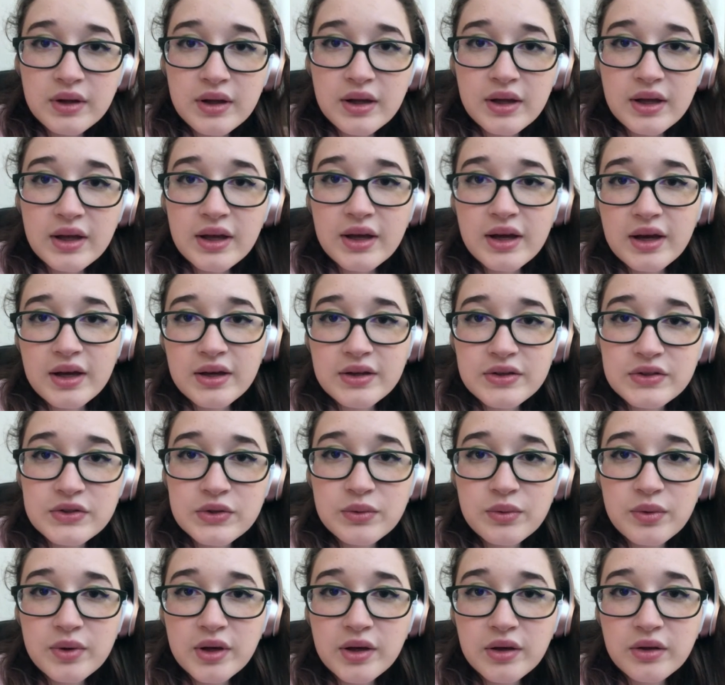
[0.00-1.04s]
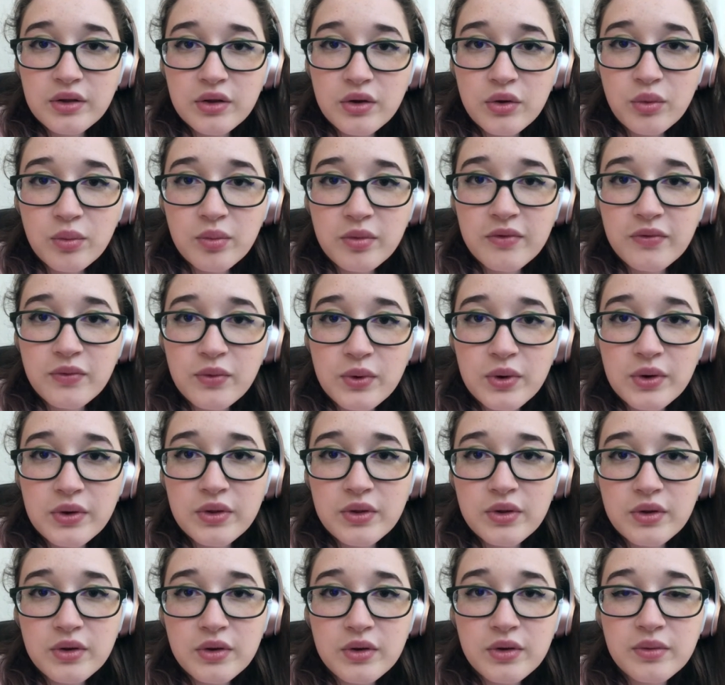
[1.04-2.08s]
Hey guys, quick note before
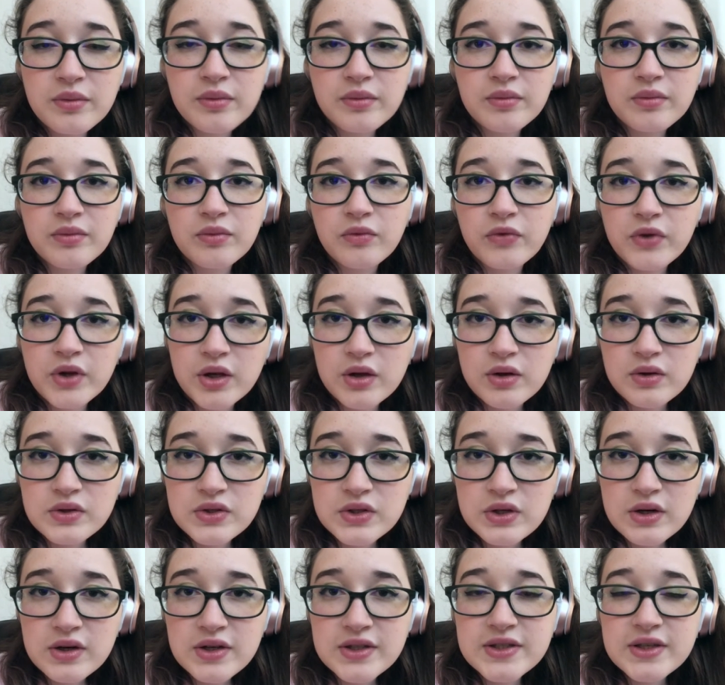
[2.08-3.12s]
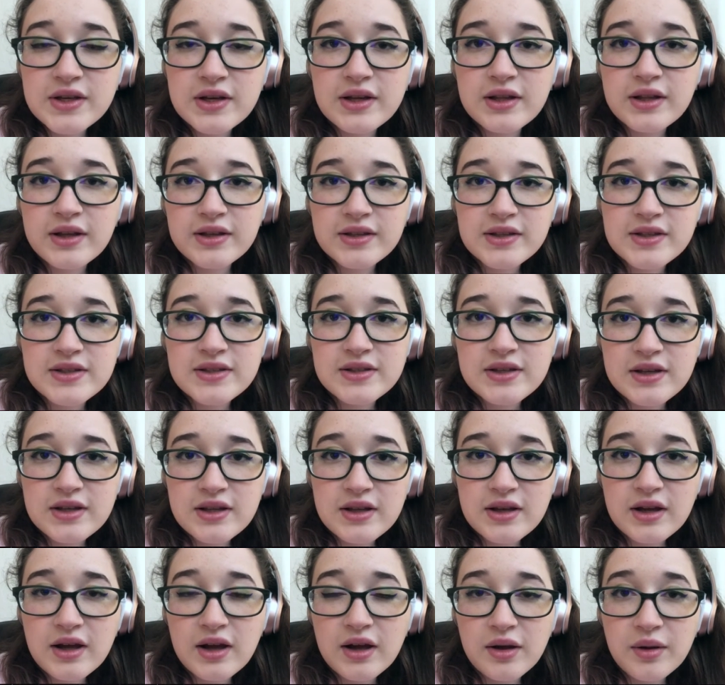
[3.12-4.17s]
the video starts. I like to say
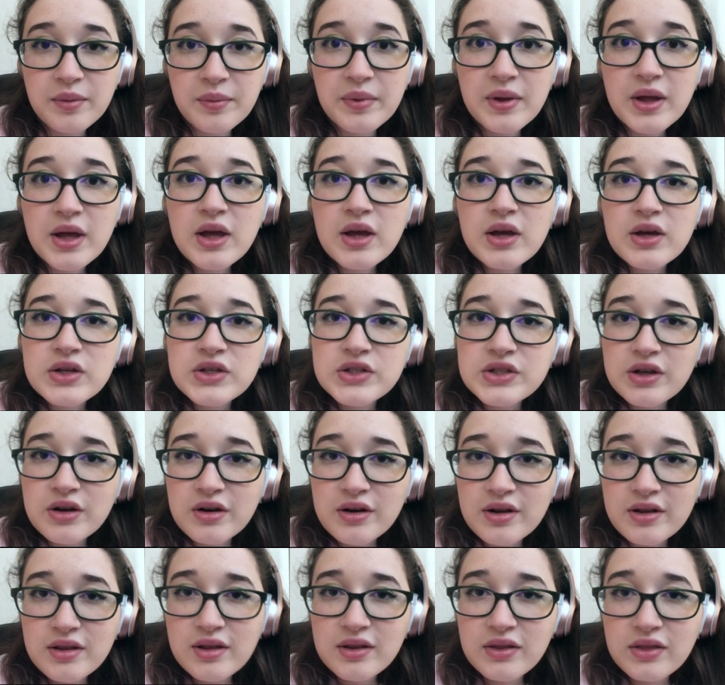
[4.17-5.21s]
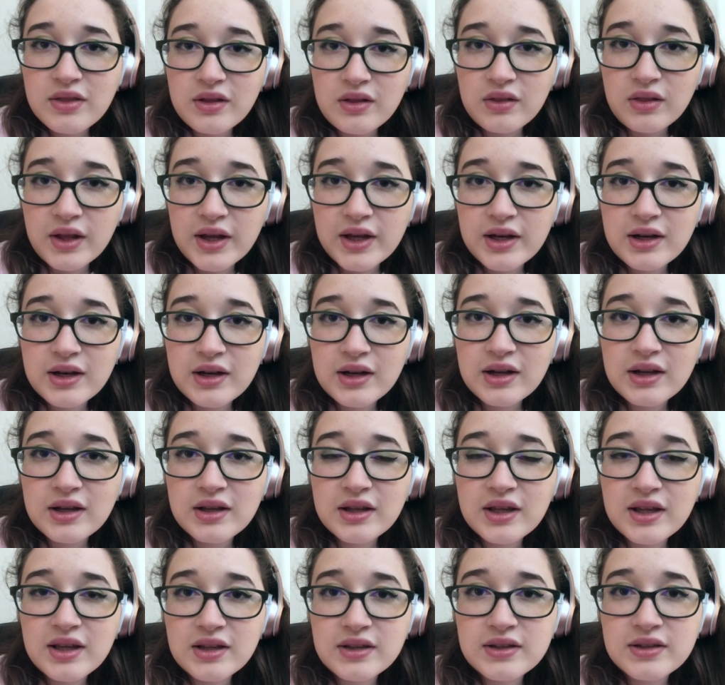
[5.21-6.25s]
that sorry that the lighting
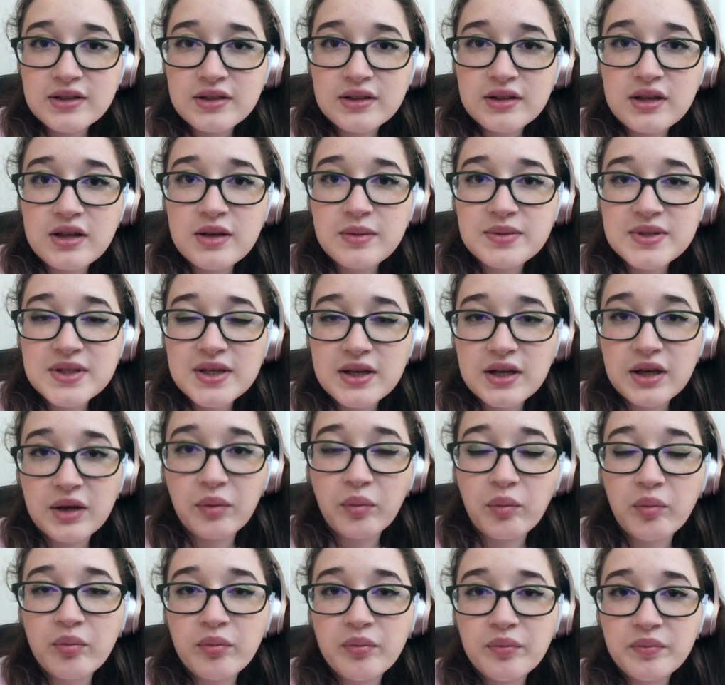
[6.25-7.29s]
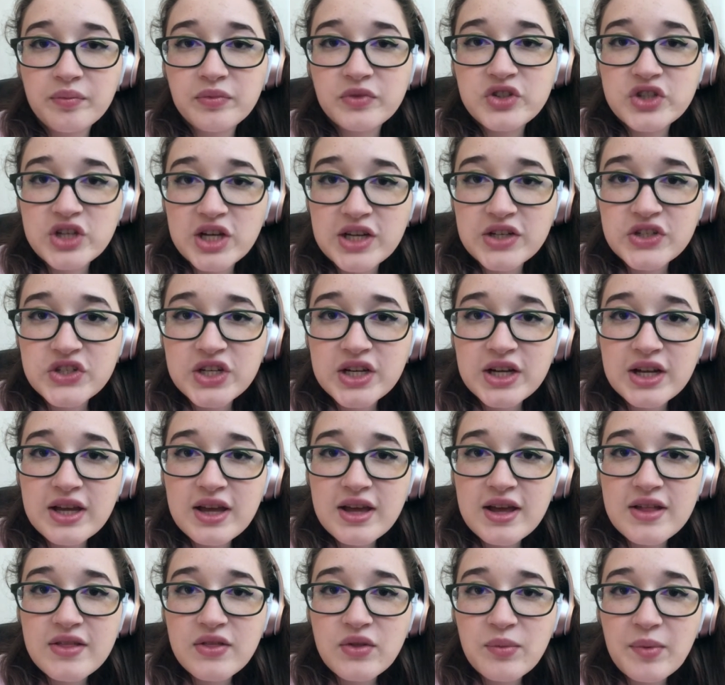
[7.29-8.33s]
keeps like changing
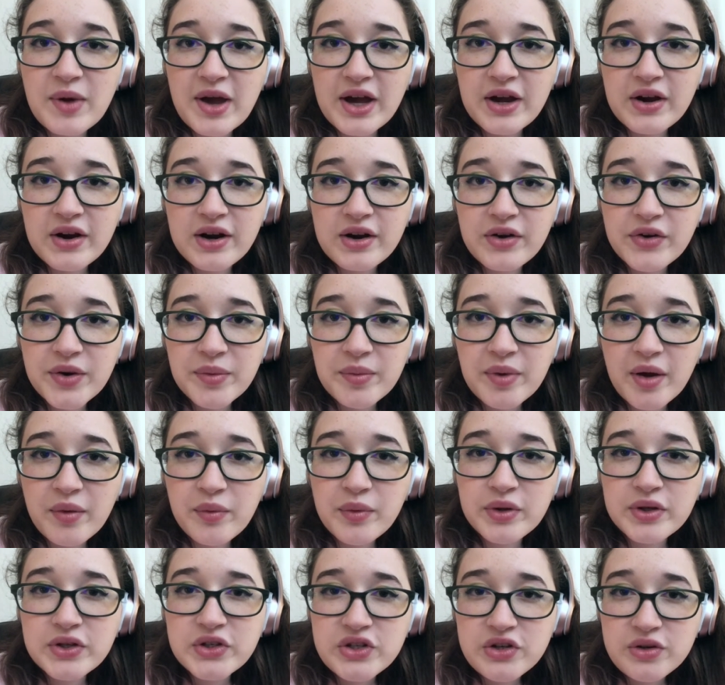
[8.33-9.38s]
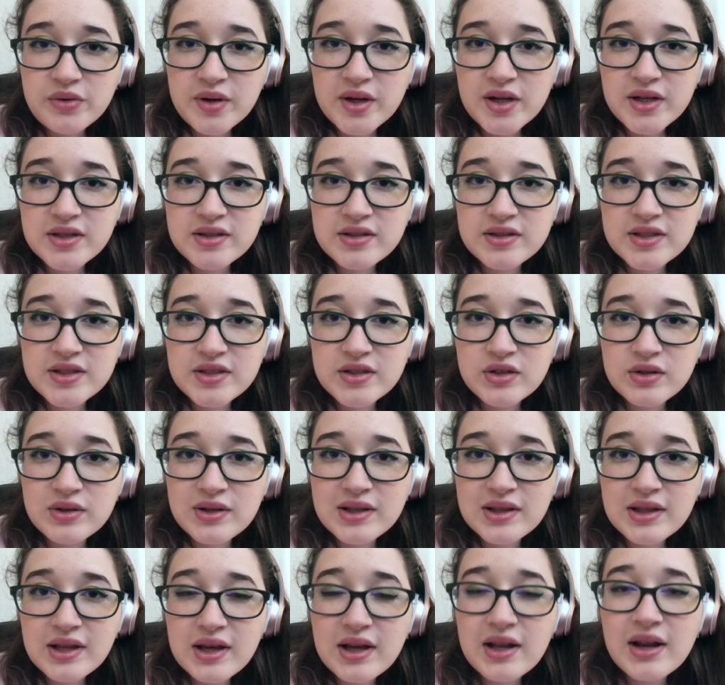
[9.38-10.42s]
in the background. I'm not really sure why it's doing
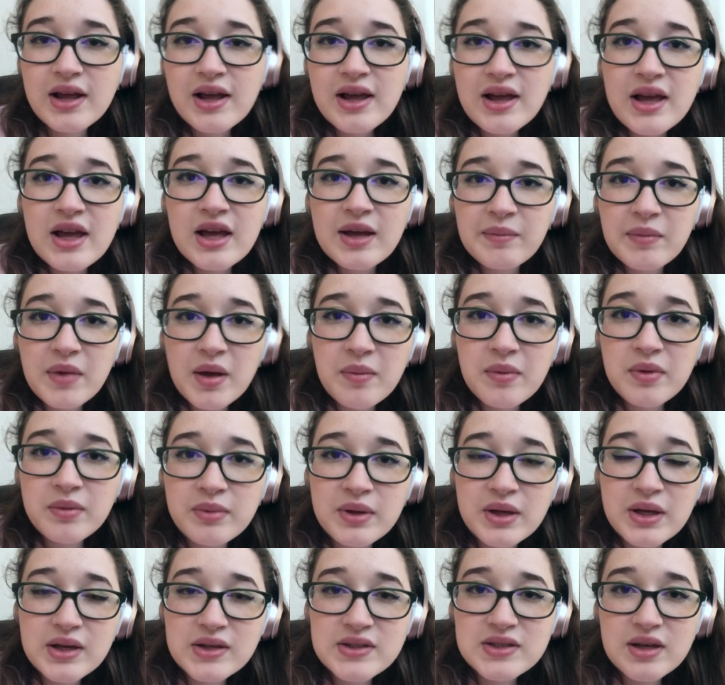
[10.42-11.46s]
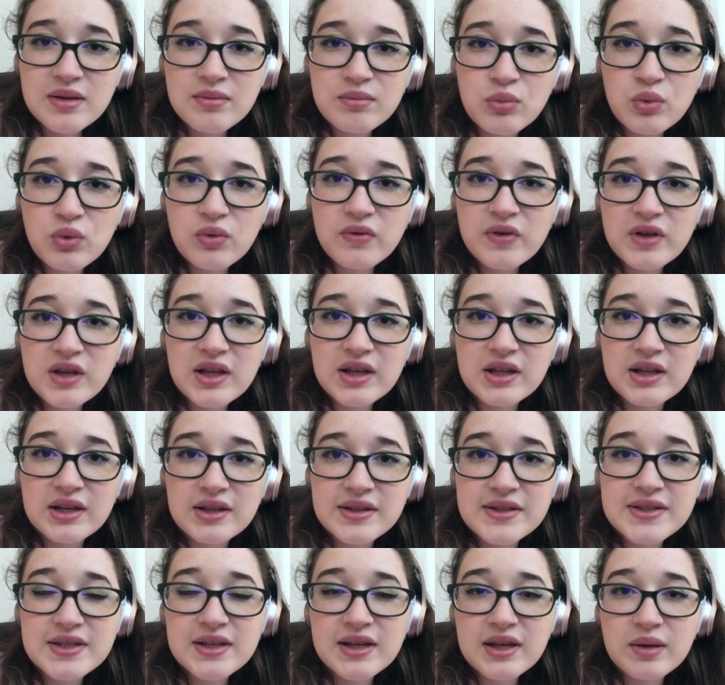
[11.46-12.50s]
that. It might be because I'm moving and
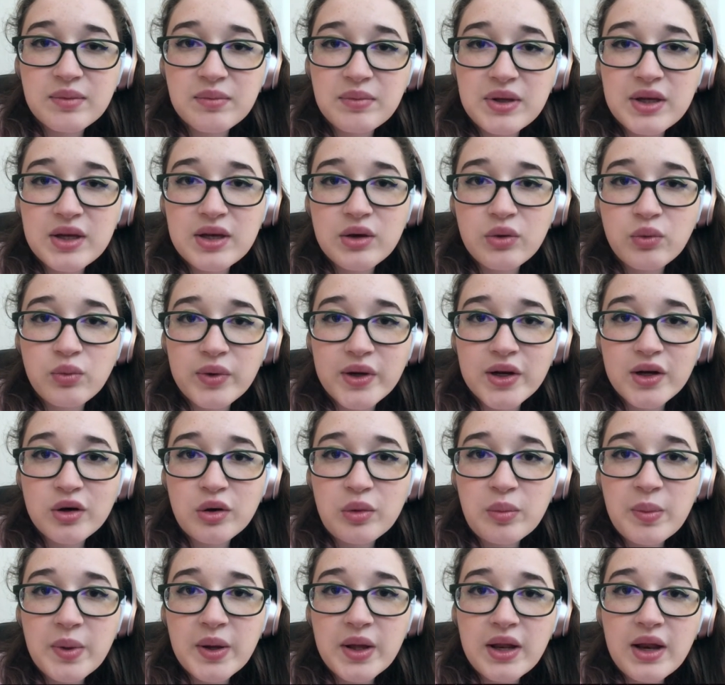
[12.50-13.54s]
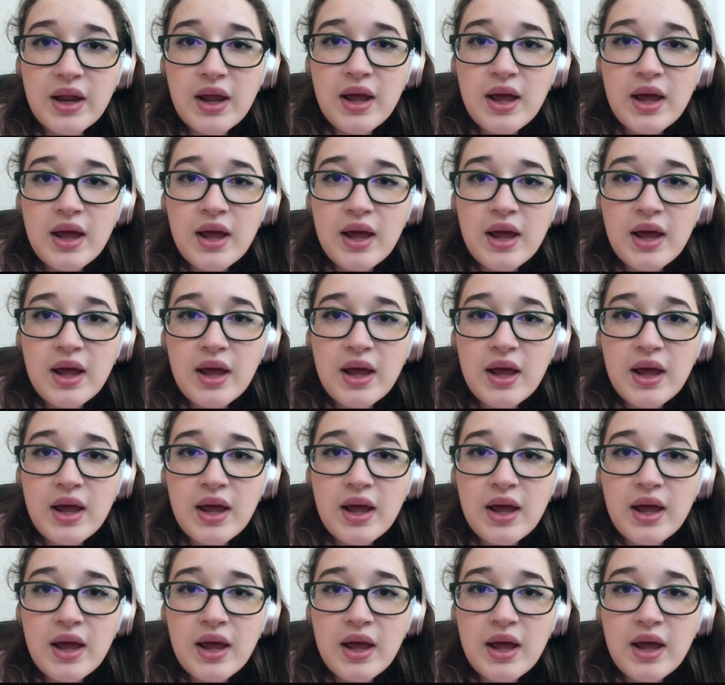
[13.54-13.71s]
it's like being weird, but